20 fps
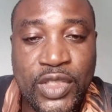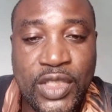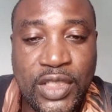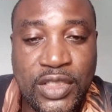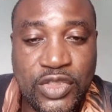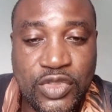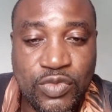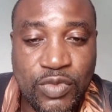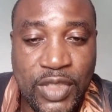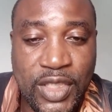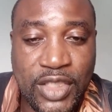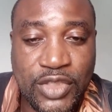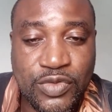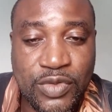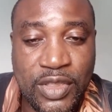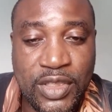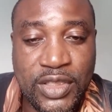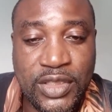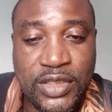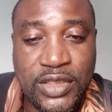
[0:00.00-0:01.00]
That is why
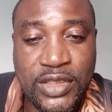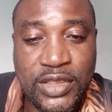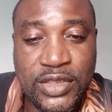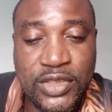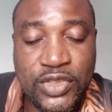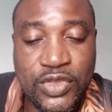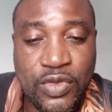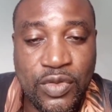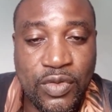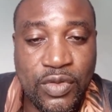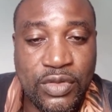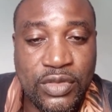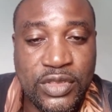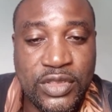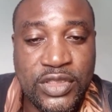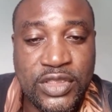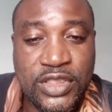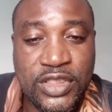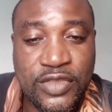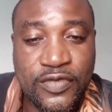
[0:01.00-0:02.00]
actually it is
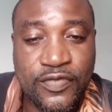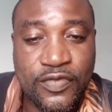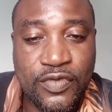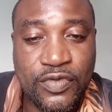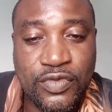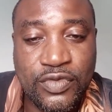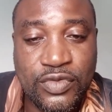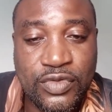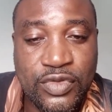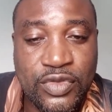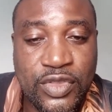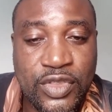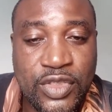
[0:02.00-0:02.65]
called civil